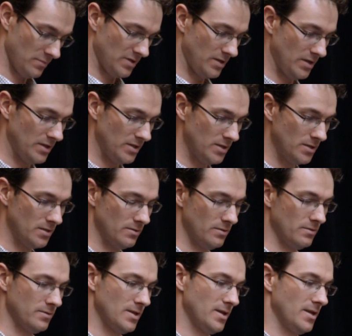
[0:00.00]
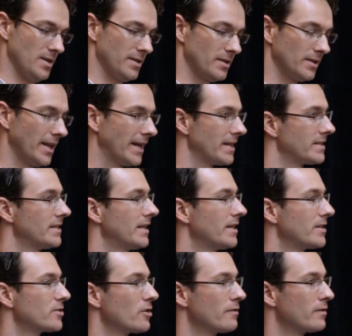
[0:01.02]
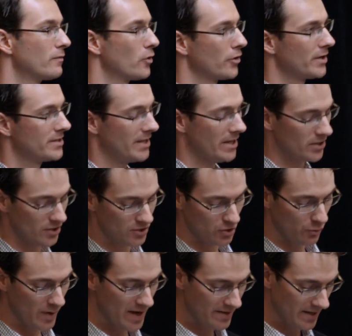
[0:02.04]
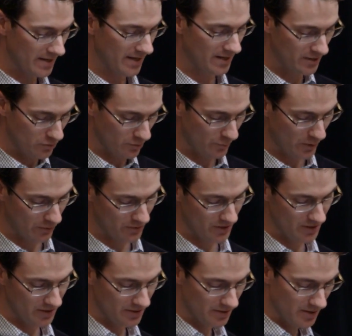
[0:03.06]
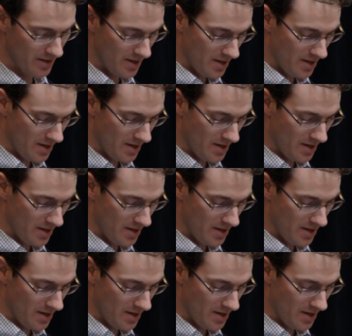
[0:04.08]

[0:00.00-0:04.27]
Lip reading: the legacy conservative organizations, the way they tend to approach these